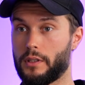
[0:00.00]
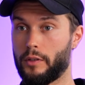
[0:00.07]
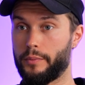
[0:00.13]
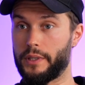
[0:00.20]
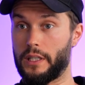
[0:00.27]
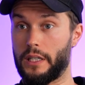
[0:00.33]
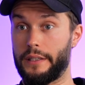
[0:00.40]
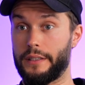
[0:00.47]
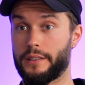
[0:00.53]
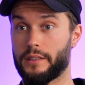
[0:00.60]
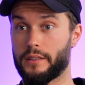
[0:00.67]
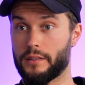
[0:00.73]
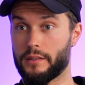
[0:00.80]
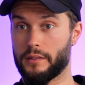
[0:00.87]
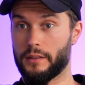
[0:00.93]
That'll be
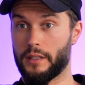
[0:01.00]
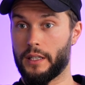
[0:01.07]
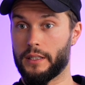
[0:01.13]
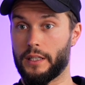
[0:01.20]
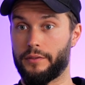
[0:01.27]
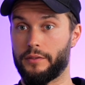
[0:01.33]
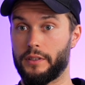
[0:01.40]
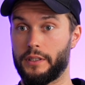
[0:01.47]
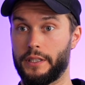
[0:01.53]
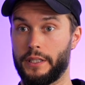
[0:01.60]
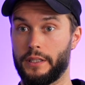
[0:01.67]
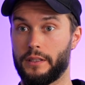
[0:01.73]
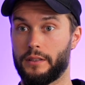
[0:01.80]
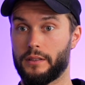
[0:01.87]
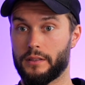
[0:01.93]
nice. I definitely
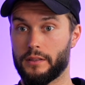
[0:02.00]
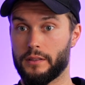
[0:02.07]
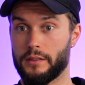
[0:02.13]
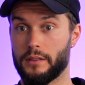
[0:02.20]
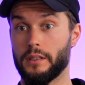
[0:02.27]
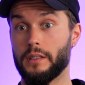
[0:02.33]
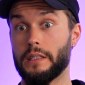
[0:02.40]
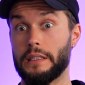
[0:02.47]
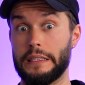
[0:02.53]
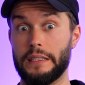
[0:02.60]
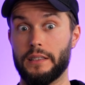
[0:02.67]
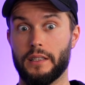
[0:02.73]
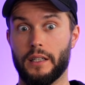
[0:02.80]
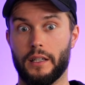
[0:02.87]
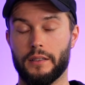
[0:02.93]
need
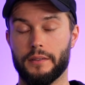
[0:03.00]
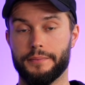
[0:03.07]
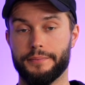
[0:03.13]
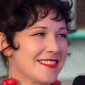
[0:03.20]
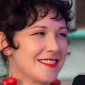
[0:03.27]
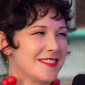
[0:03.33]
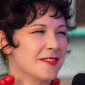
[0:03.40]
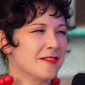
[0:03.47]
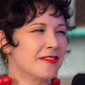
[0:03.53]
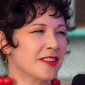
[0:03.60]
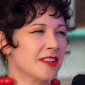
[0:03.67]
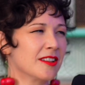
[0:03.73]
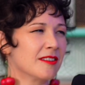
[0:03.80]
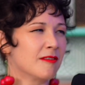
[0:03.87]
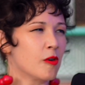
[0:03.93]
need that. Do you
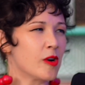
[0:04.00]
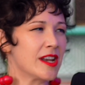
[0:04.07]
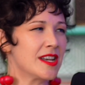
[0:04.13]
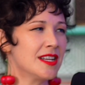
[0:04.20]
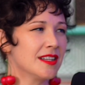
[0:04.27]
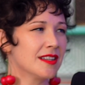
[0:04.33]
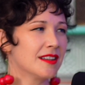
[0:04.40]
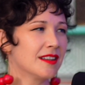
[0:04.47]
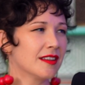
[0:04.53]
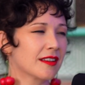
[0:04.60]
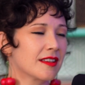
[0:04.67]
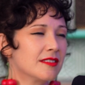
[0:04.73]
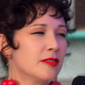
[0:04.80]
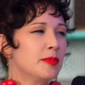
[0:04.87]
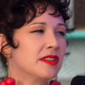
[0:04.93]
feel a void?
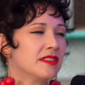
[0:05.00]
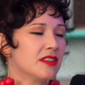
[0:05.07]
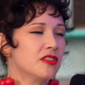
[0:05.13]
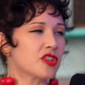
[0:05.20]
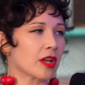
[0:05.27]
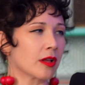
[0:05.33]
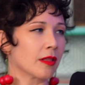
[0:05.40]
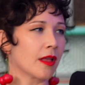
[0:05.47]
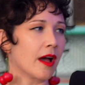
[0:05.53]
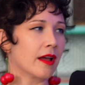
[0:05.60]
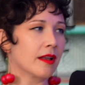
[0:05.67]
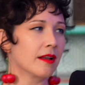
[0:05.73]
Because you've been teaching yes. a lot.